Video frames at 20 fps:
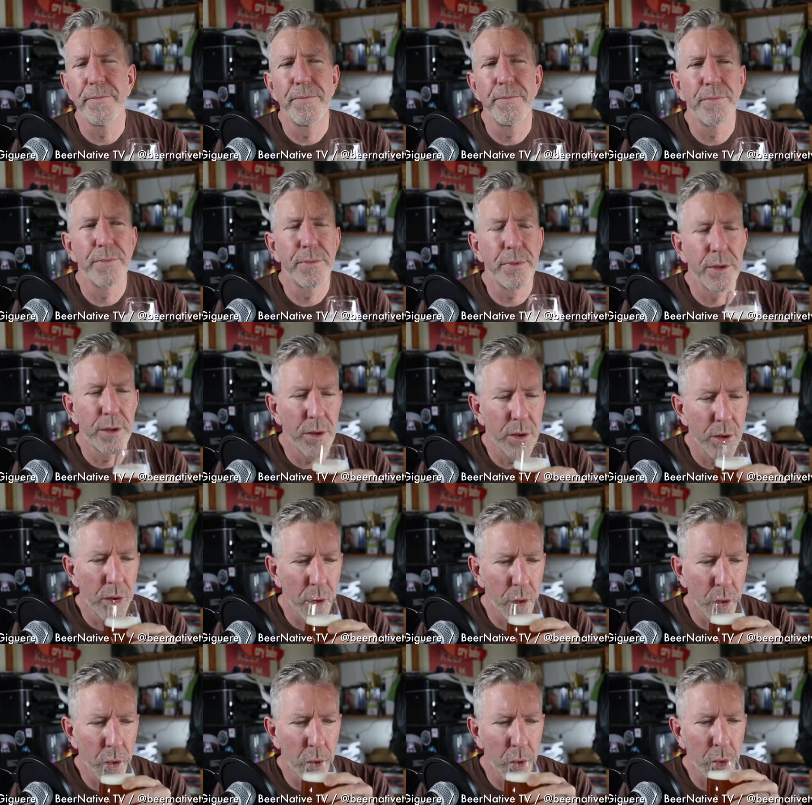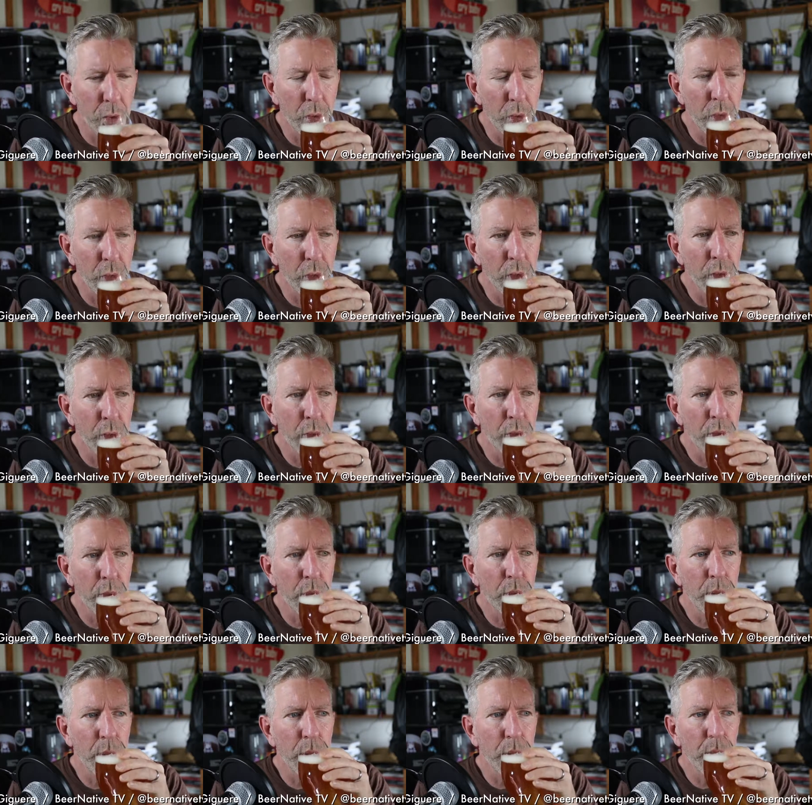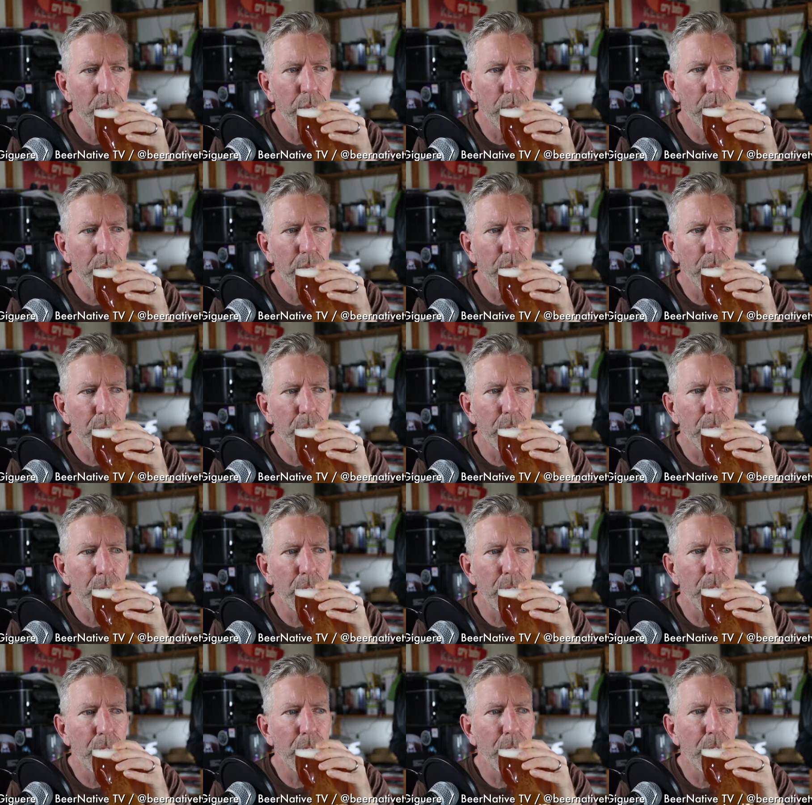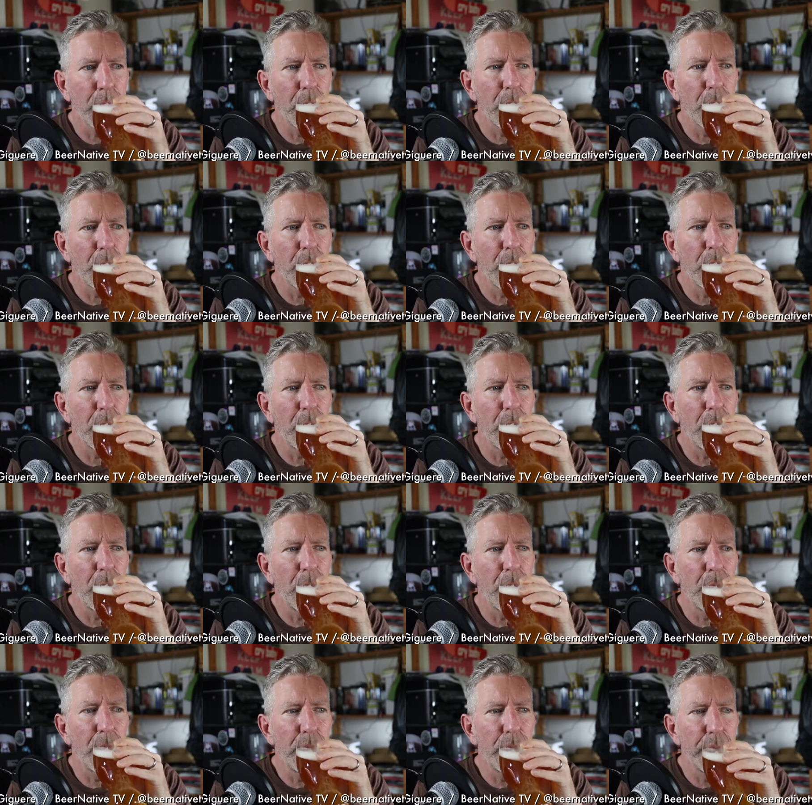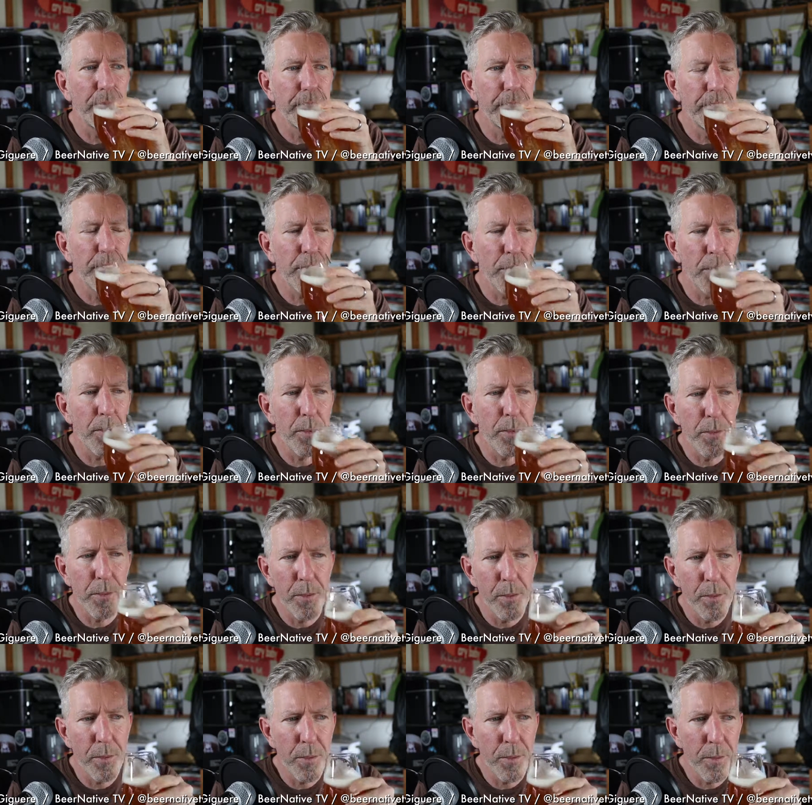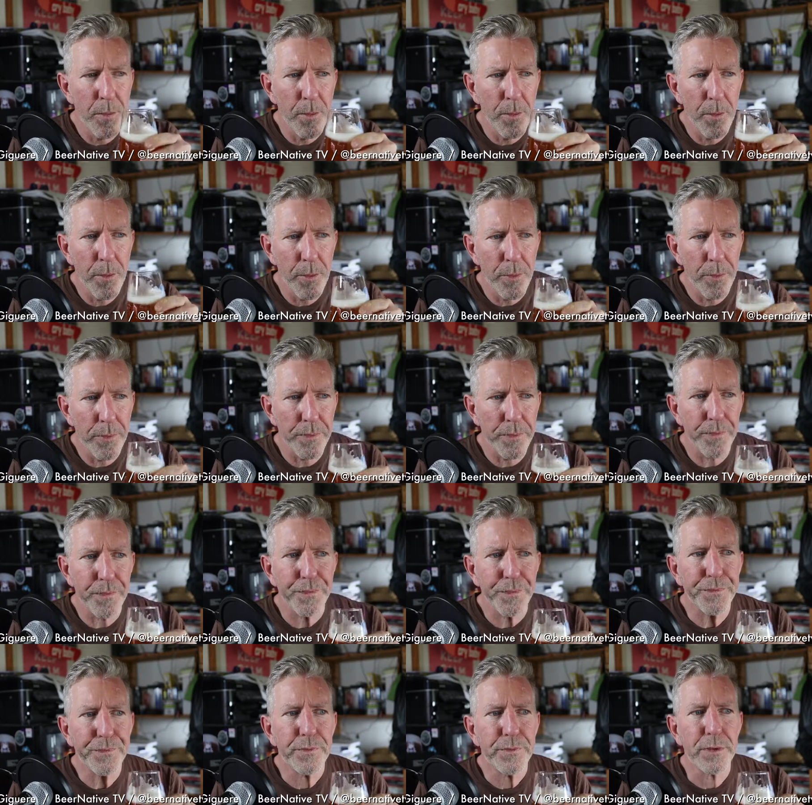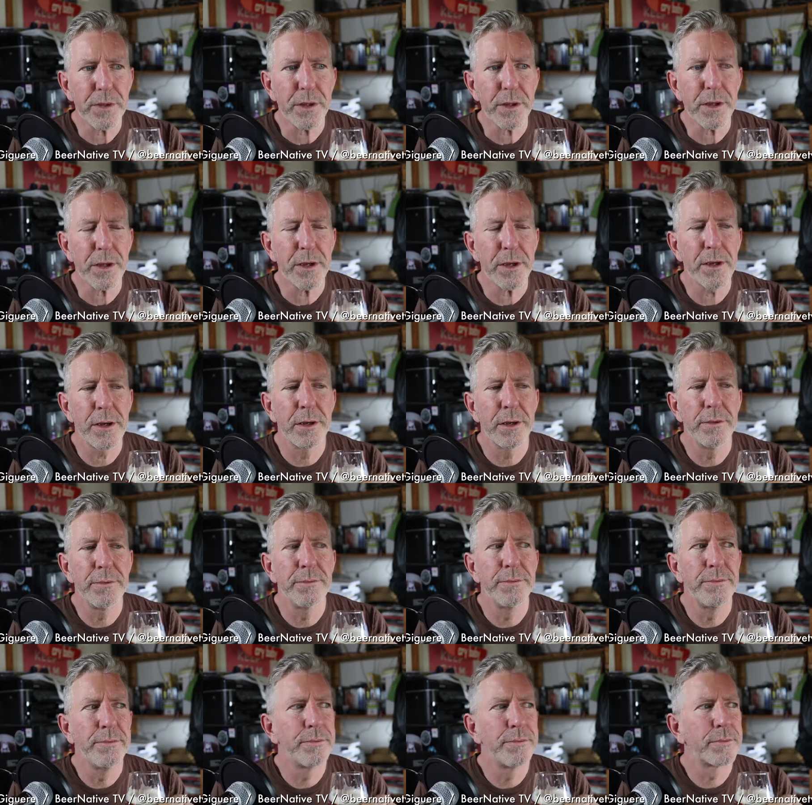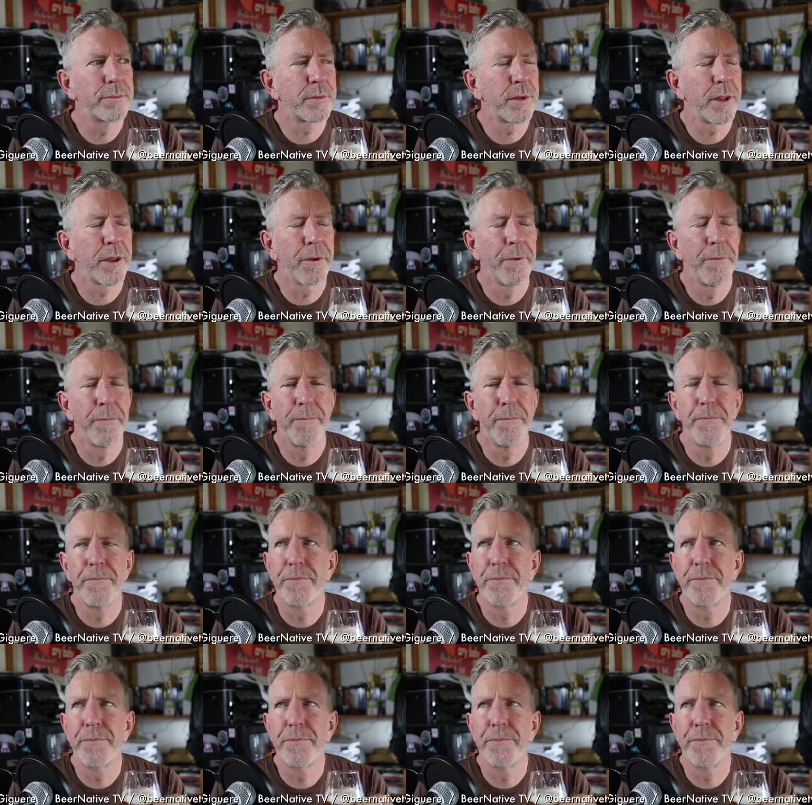(no one is talking)